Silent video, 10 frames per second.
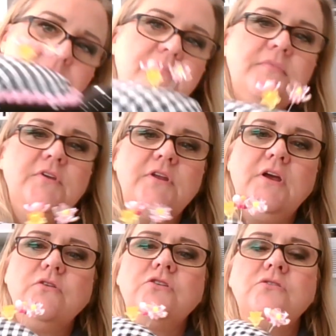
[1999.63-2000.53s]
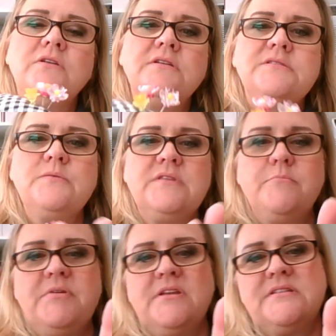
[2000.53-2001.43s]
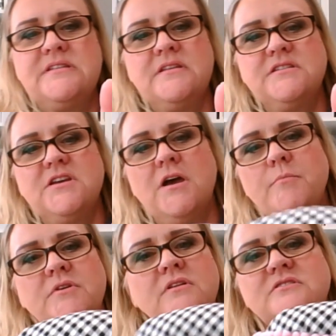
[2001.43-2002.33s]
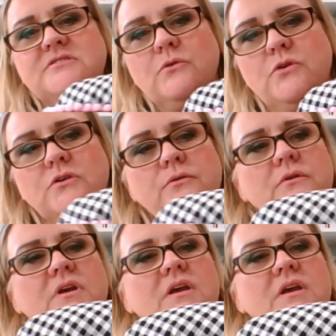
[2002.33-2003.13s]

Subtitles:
Look at how cute it is with the pins on the top. It is so cute.